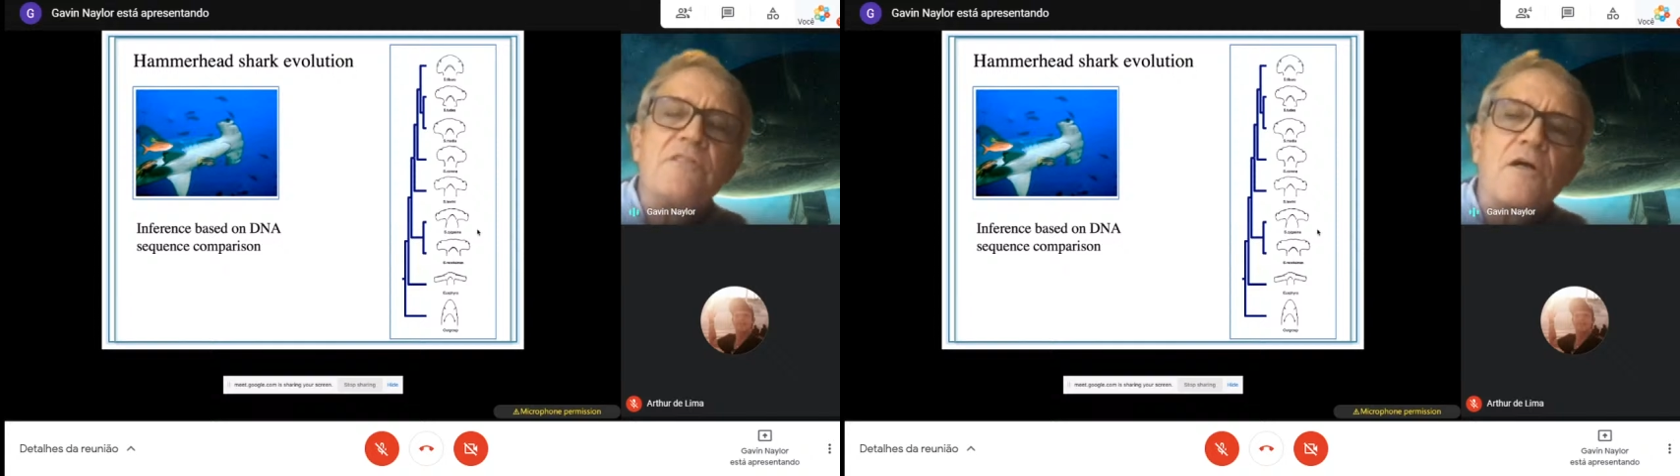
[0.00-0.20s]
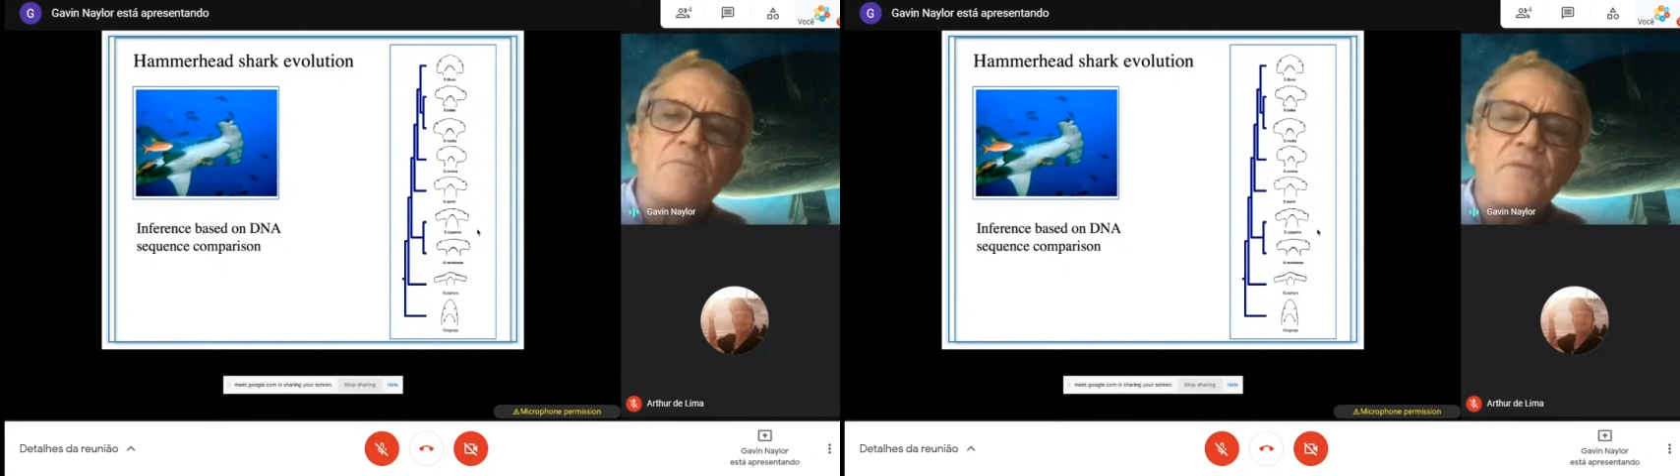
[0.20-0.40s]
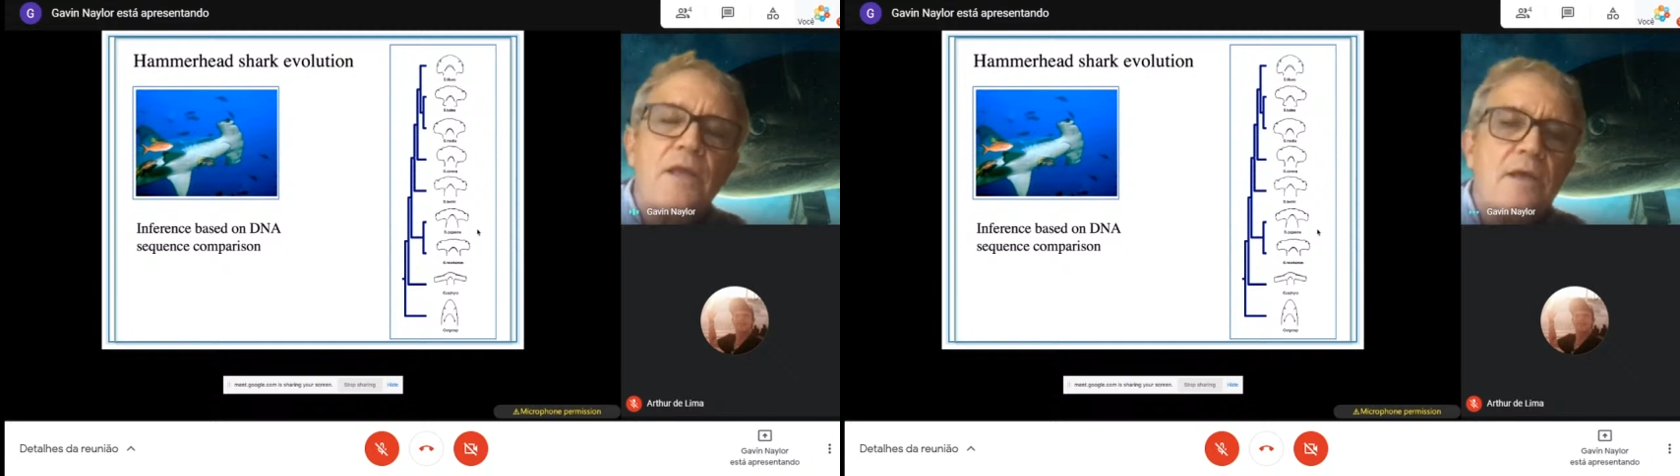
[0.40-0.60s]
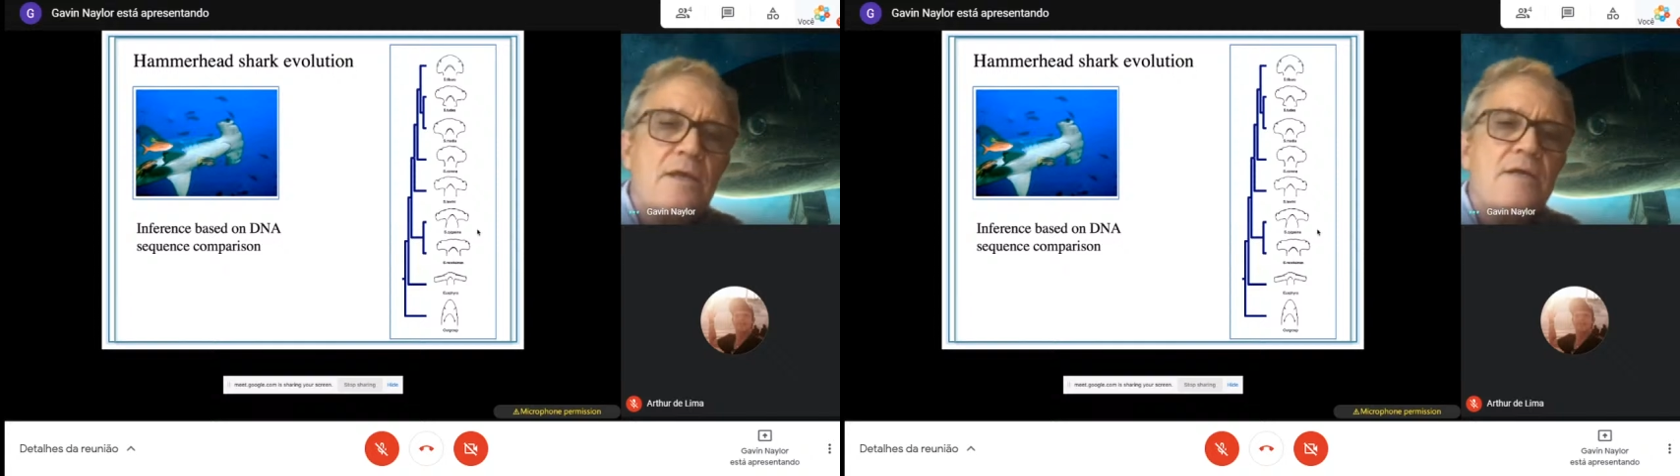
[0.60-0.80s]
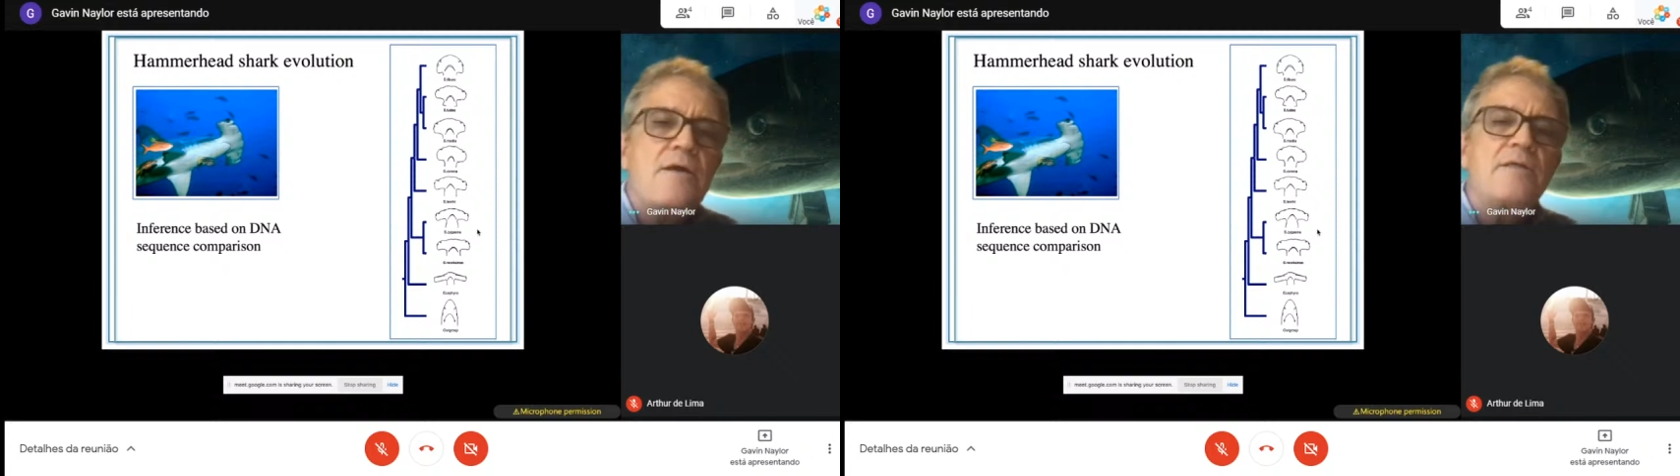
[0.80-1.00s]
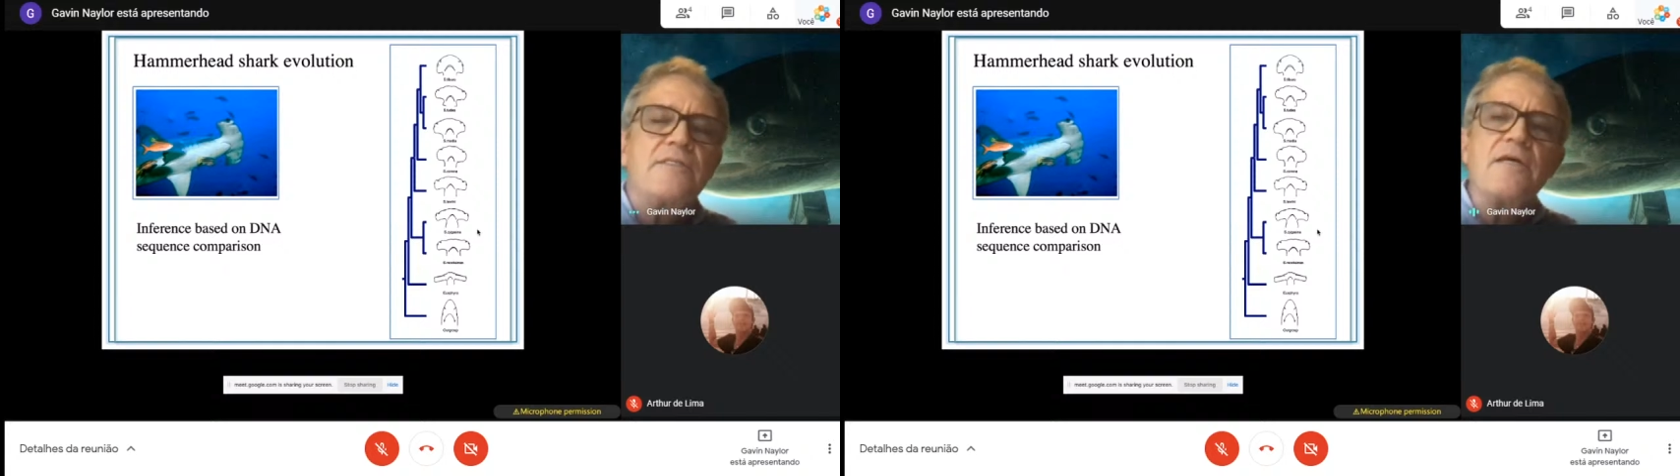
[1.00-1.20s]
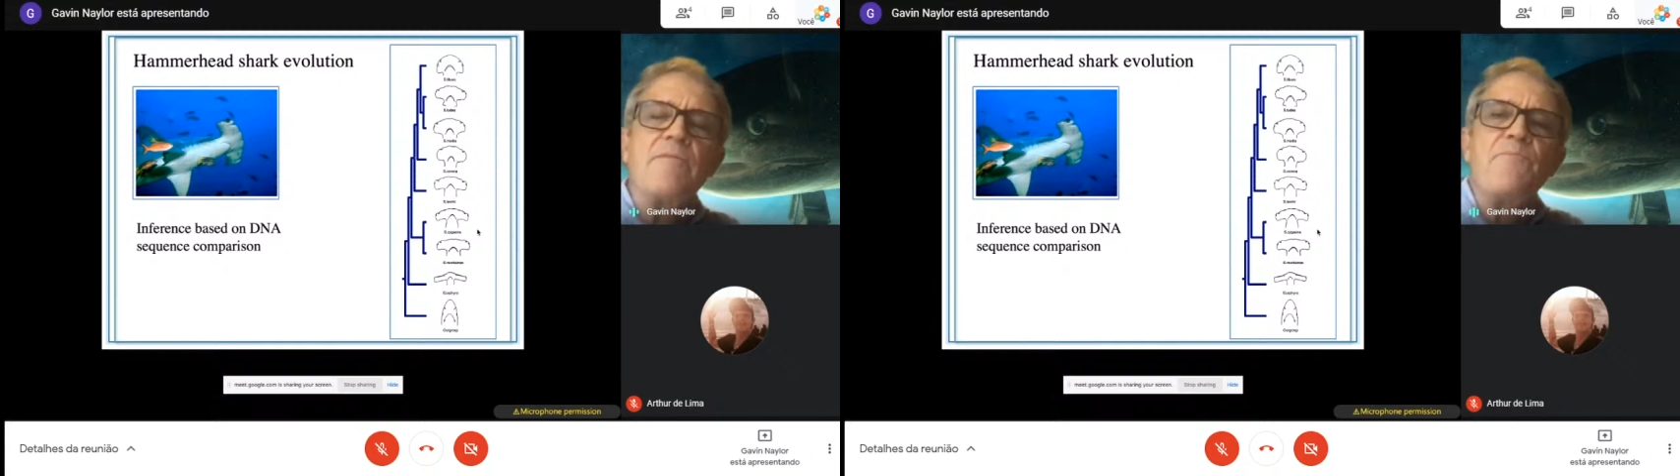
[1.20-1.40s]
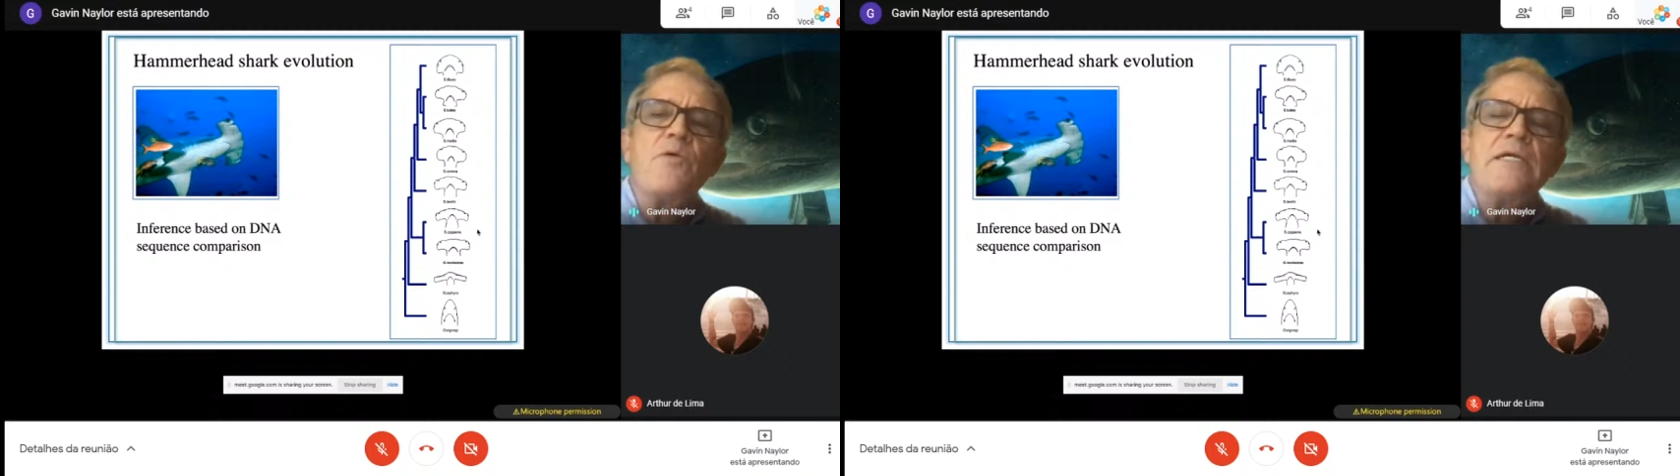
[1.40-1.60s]
result. At a
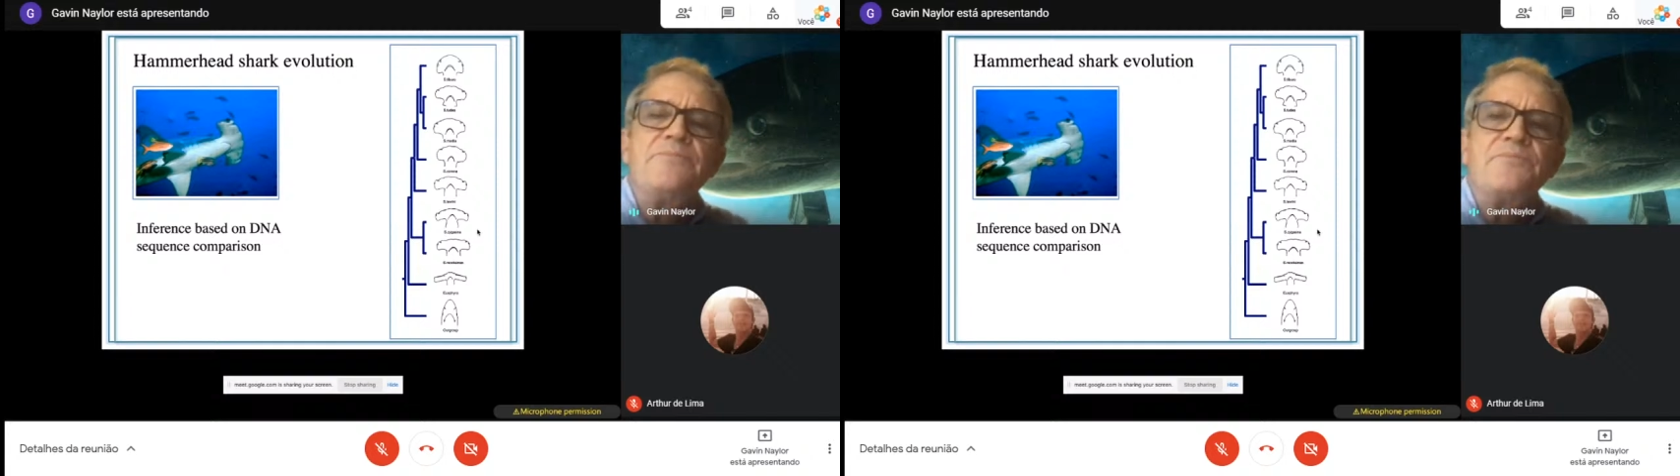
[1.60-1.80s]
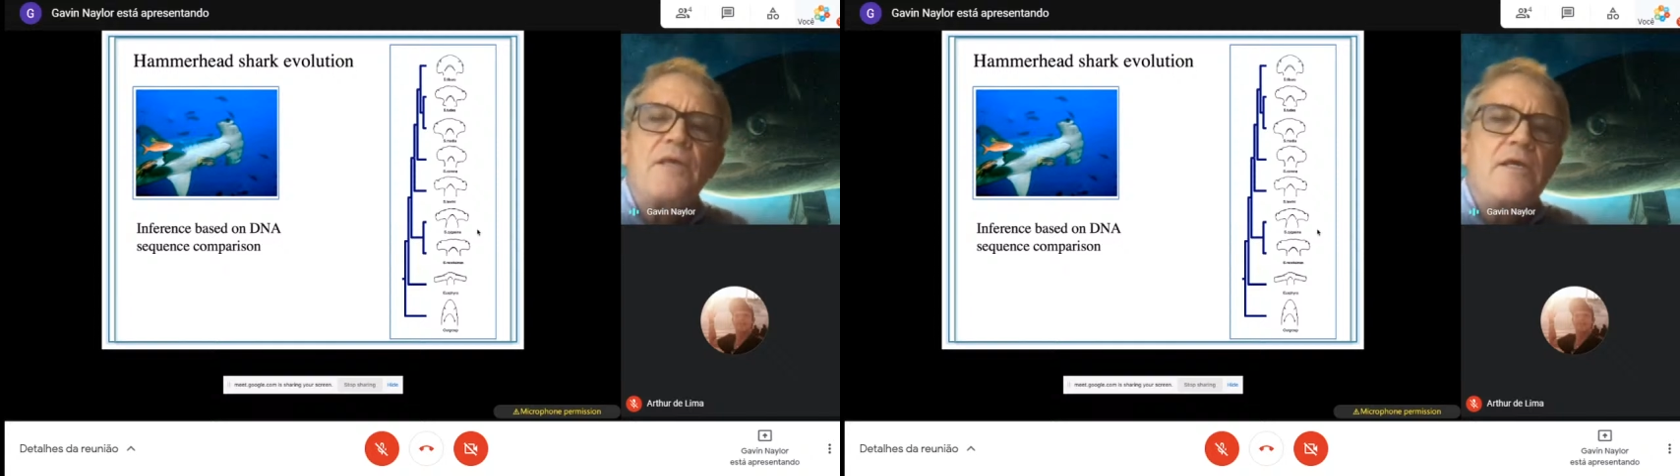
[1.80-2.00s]
certain point,